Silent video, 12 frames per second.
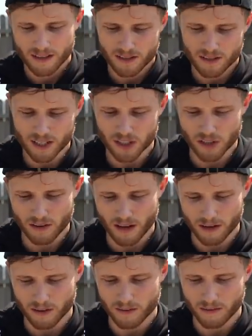there's actually a
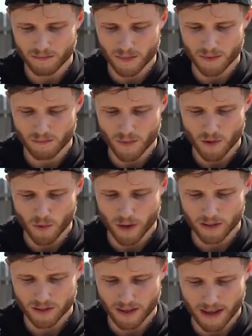lot of nuance to